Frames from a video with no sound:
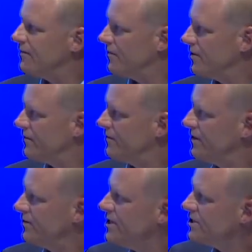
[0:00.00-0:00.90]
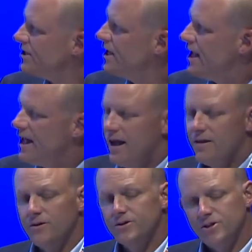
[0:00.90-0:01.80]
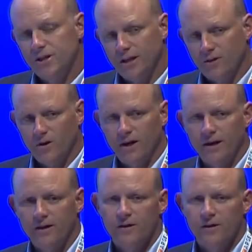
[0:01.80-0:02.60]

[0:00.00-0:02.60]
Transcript: for configuration, and the other is GNOI